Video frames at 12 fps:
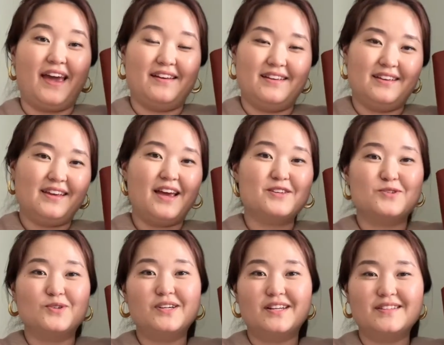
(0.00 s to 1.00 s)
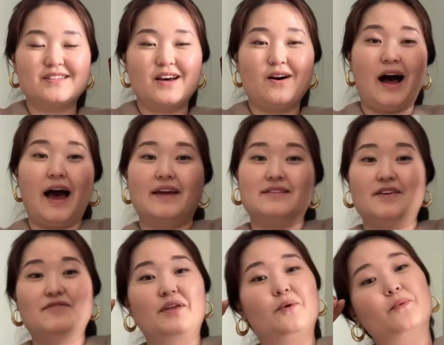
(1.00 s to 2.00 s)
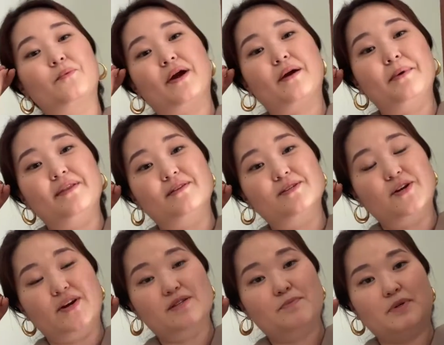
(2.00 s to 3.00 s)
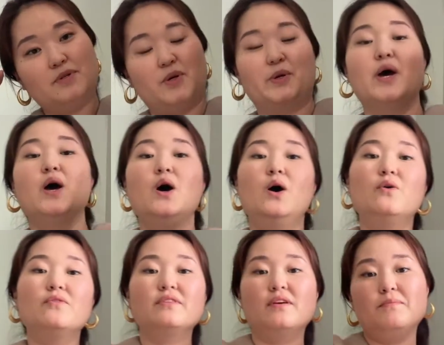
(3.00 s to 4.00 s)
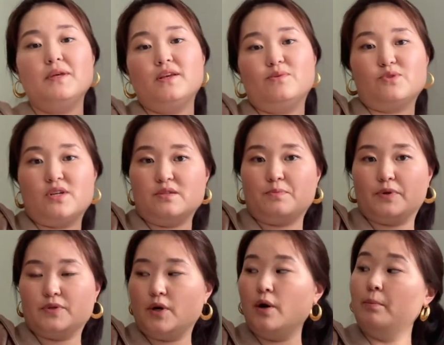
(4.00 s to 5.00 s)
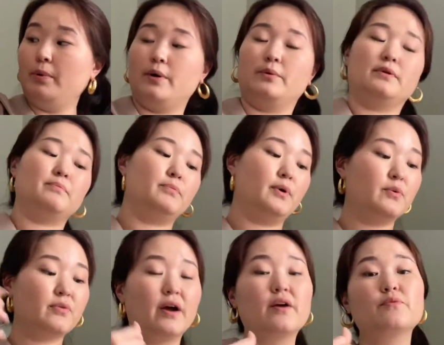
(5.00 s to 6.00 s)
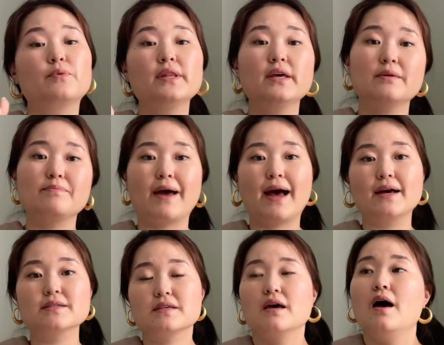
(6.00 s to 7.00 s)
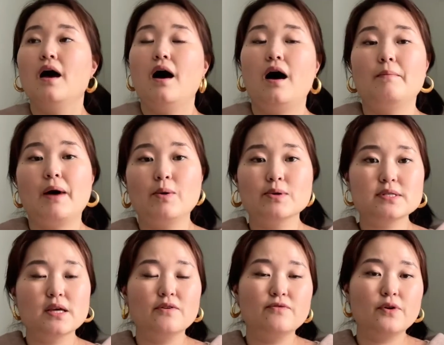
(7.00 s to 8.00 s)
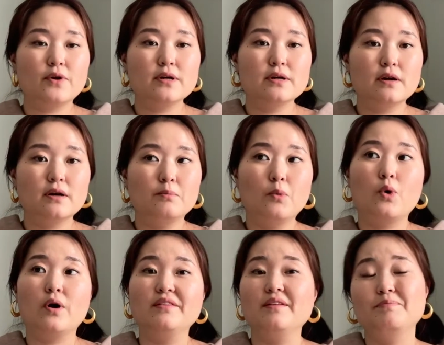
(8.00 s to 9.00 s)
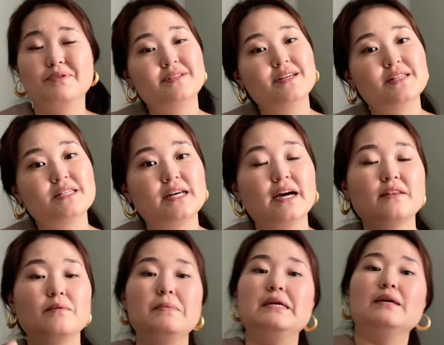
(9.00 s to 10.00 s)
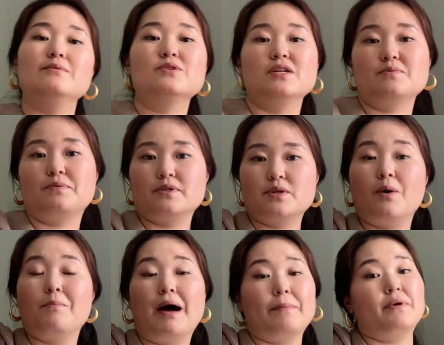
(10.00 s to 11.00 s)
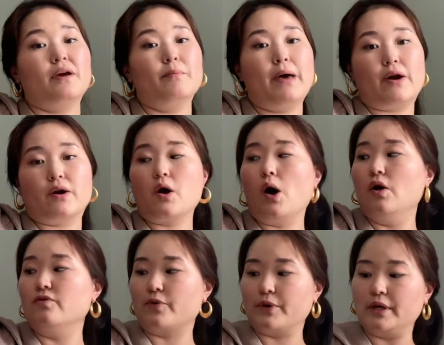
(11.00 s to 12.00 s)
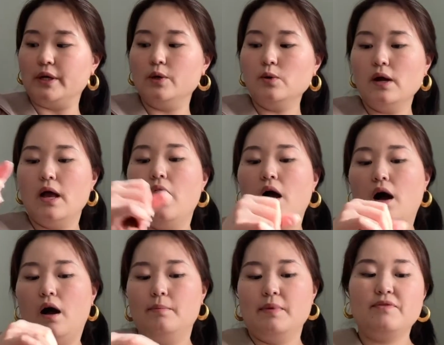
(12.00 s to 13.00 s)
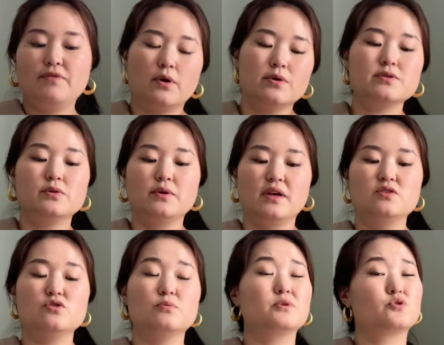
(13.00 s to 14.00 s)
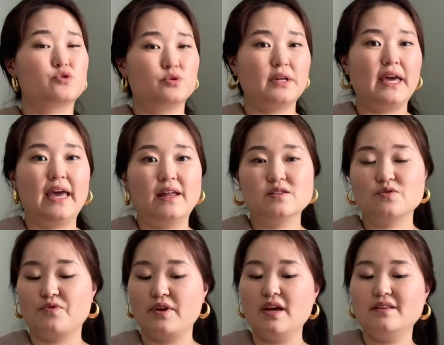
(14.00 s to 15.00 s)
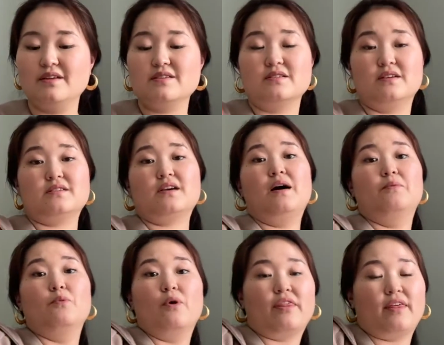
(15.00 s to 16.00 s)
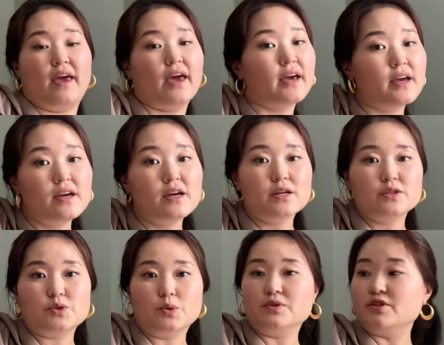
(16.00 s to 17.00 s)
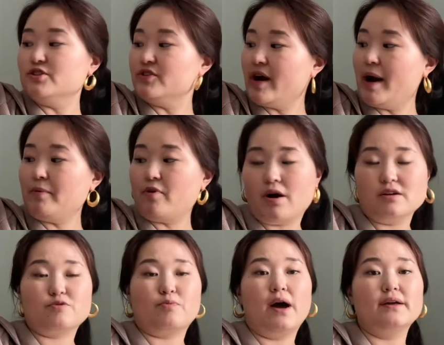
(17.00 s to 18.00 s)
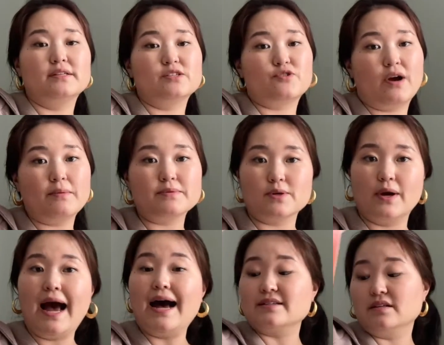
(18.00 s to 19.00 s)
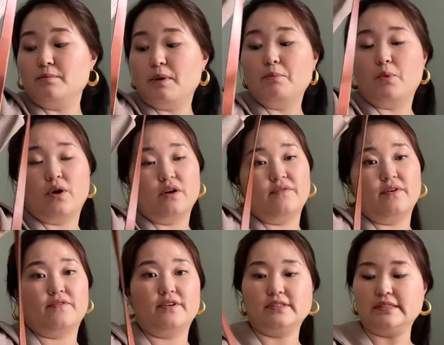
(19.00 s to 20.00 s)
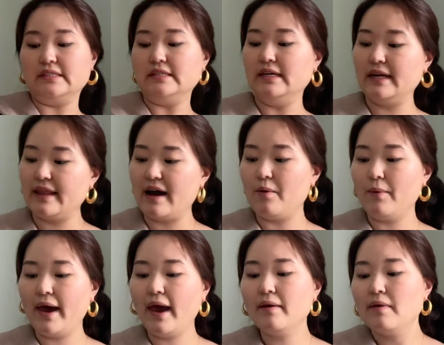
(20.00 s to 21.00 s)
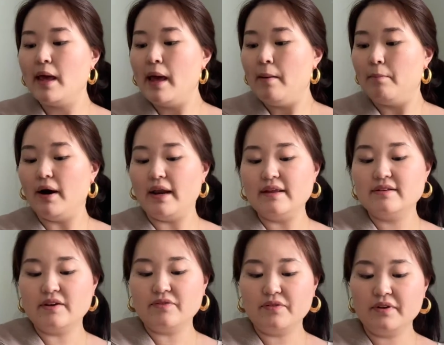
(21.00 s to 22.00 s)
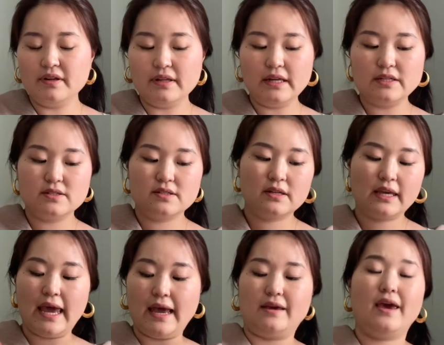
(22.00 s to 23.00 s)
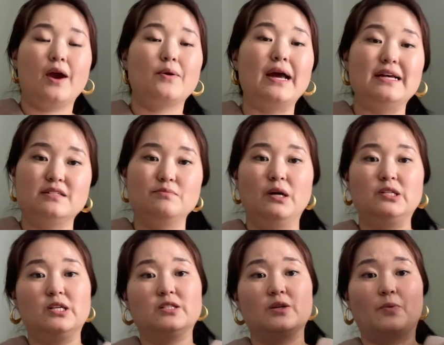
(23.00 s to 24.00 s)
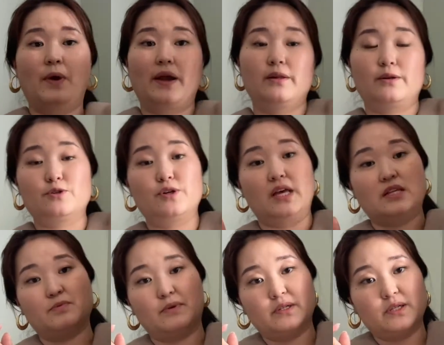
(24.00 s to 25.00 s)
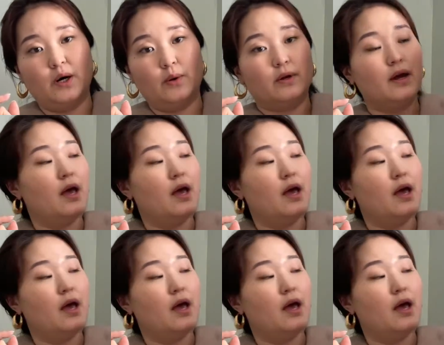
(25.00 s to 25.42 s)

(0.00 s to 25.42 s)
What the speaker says: In case you couldn't tell, I definitely would recommend the transport tote over the medium transport tote. Both are really good bags. I would say if you're more on the petite side, the medium transport tote might be a better call for you. If you're also looking to be truly hands-free, this does come with a shoulder strap, crossbody strap, so it has a little bit more of a versatility that way. But it definitely can't carry as much as the regular transport tote.